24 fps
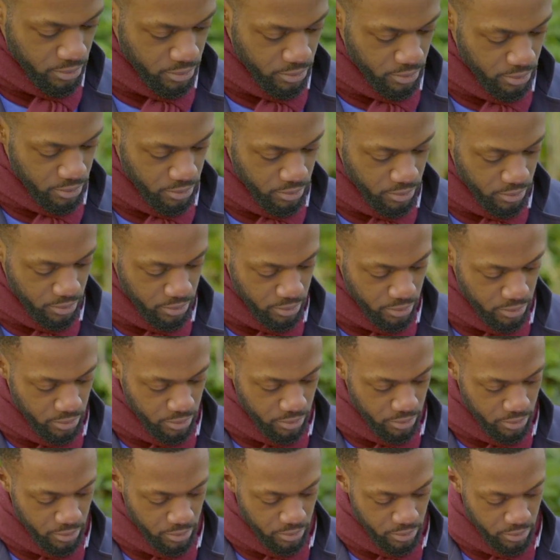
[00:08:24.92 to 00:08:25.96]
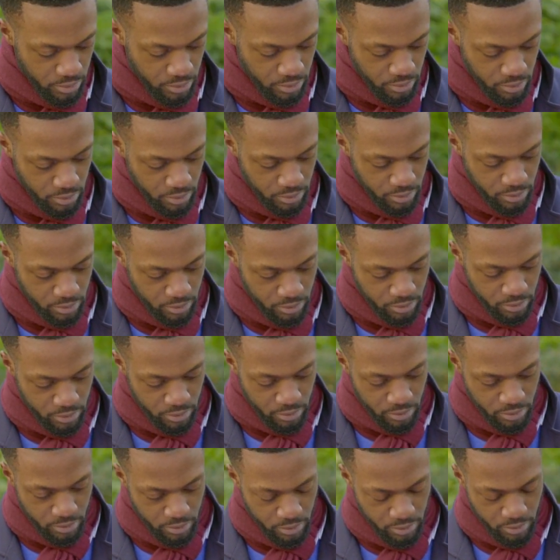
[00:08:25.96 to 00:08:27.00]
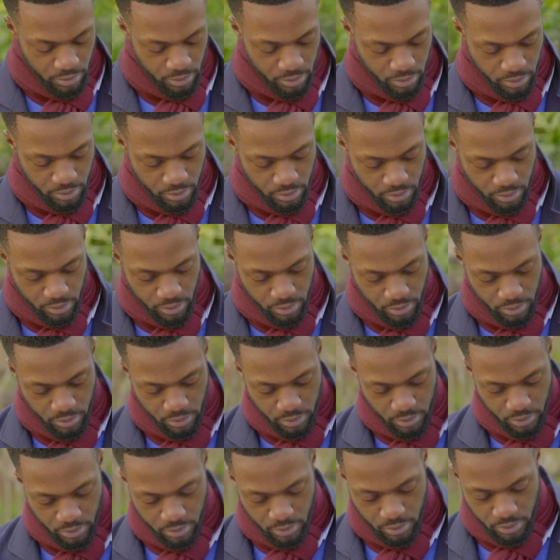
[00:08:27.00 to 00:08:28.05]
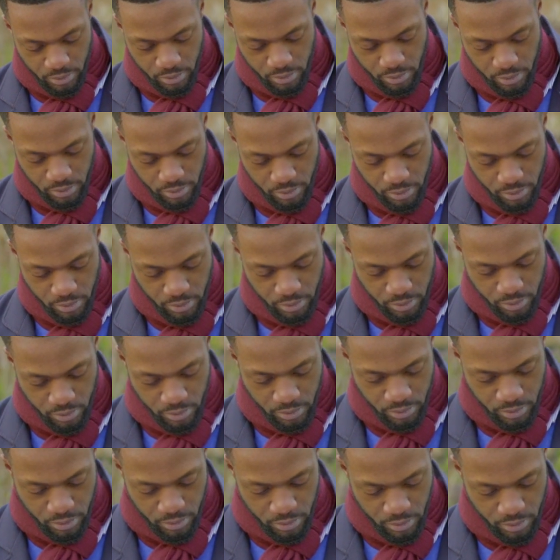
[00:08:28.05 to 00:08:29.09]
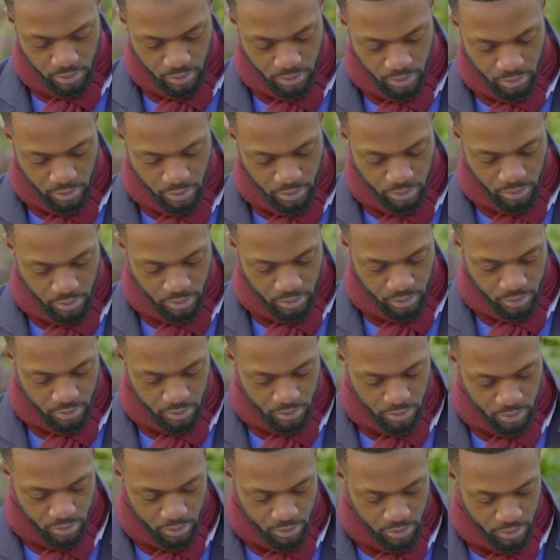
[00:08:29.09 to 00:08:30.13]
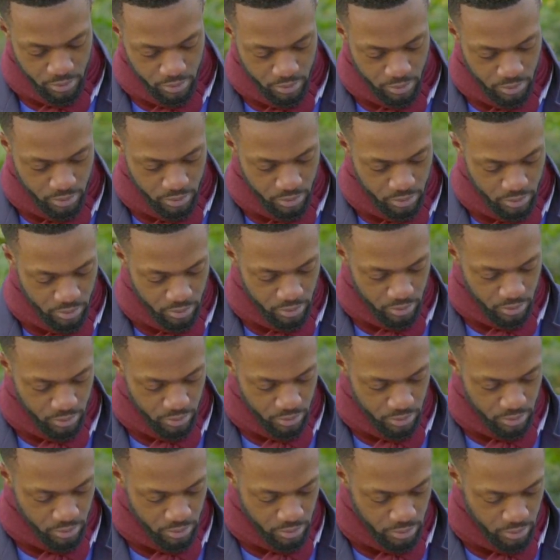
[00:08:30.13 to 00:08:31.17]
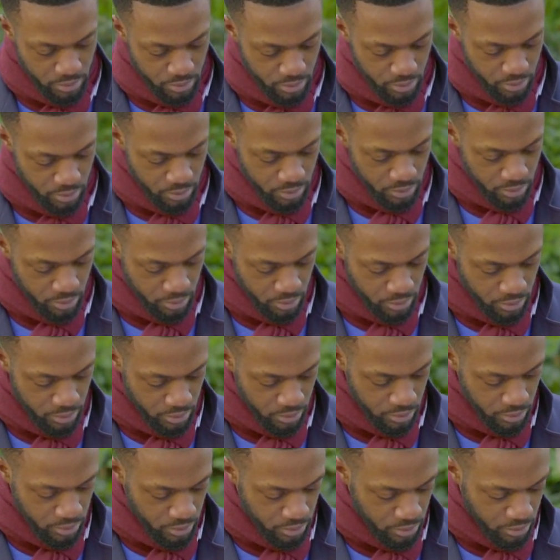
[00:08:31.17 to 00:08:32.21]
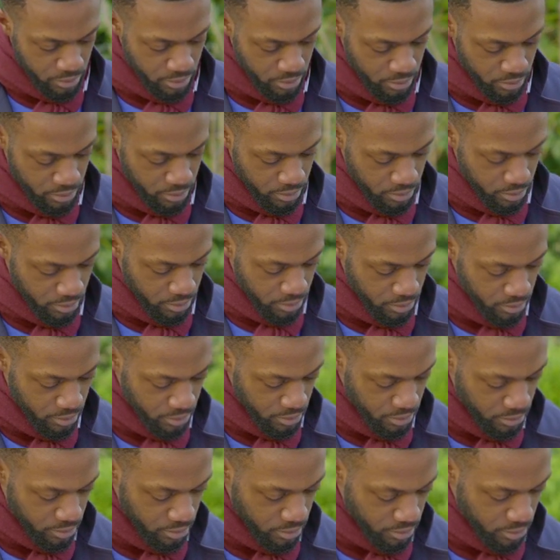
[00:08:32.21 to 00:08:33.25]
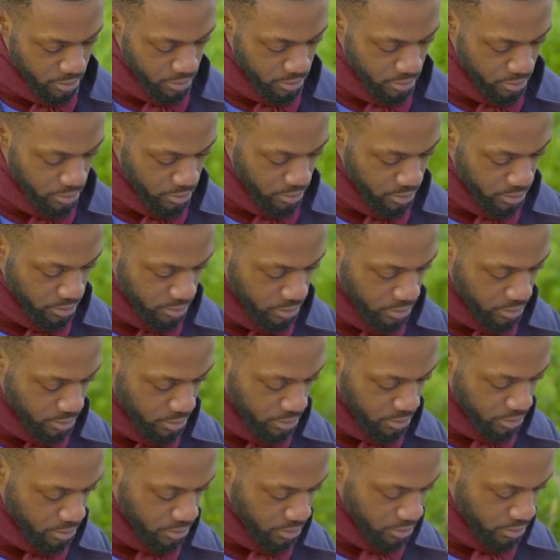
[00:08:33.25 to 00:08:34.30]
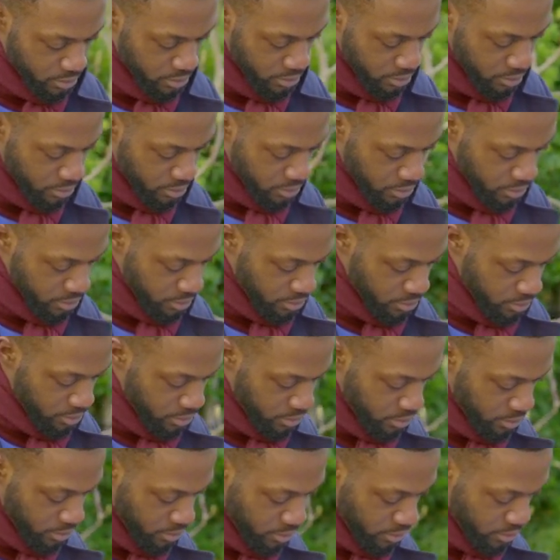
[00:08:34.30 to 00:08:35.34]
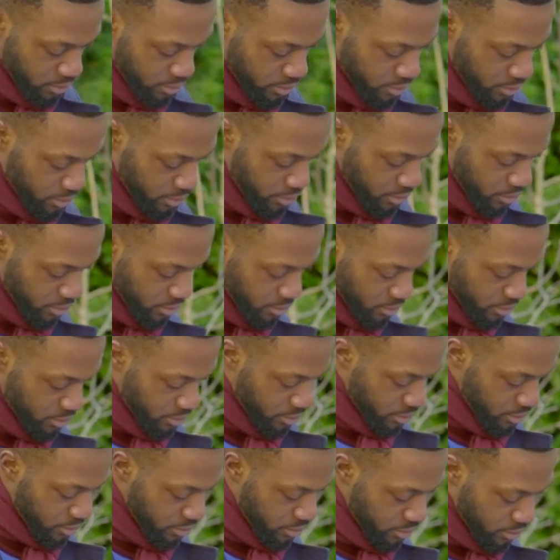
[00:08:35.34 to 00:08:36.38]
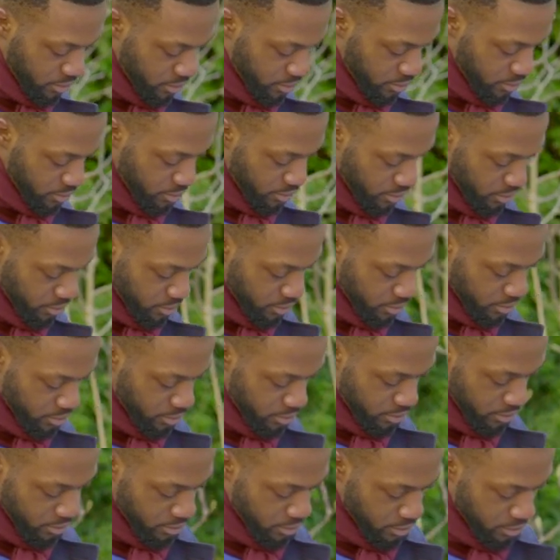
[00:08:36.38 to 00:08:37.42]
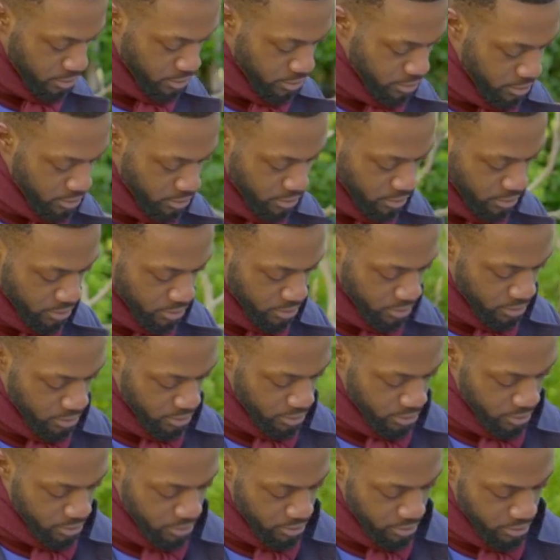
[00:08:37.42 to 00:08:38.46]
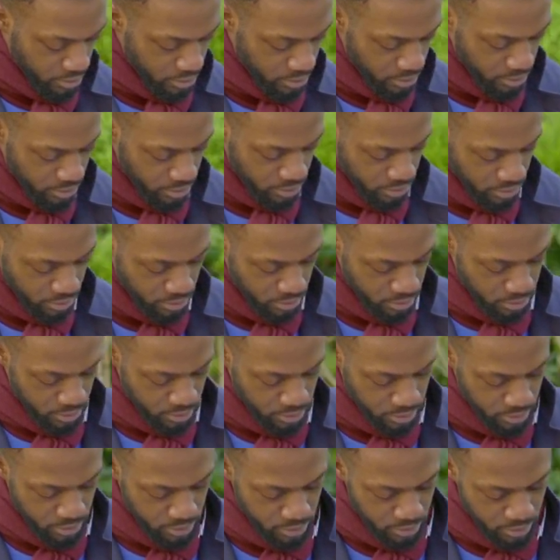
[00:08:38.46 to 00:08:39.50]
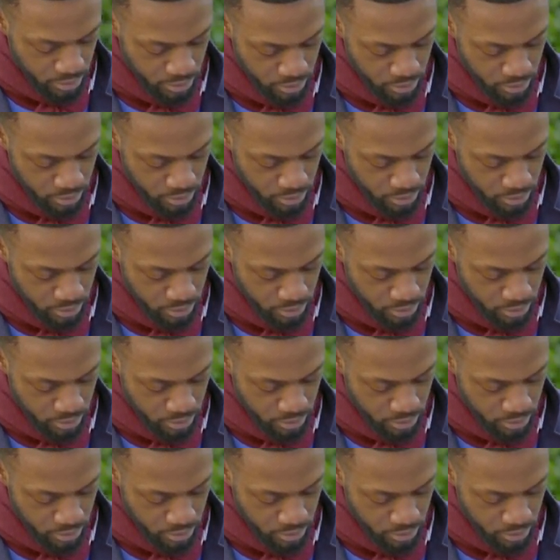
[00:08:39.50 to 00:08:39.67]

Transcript: through some effortless formula or a clear and precise plan of action. It can leave you feeling helpless, frustrated, and distressed, and that's definitely been my experience on occasion.